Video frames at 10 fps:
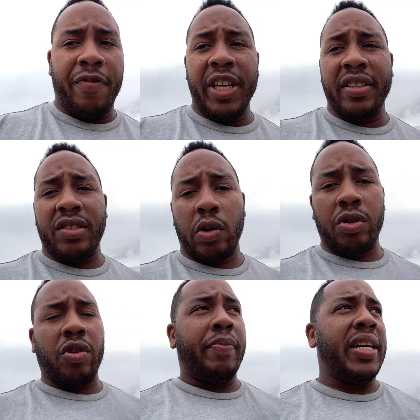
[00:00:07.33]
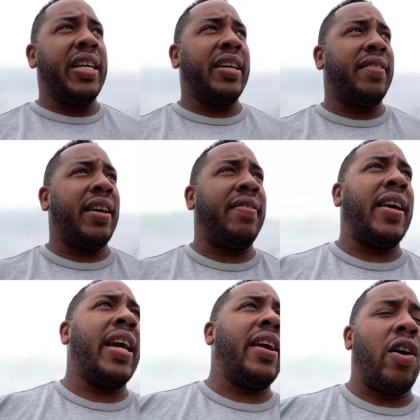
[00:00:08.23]
via social media that
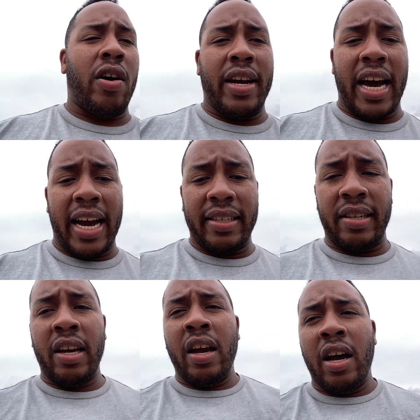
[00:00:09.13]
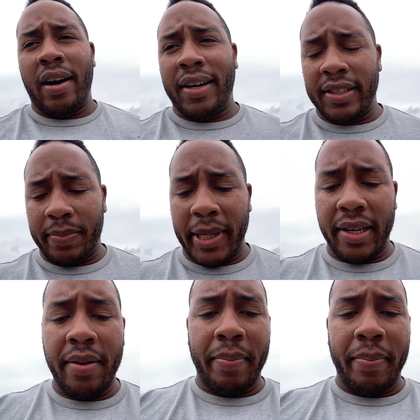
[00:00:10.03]
they are not husband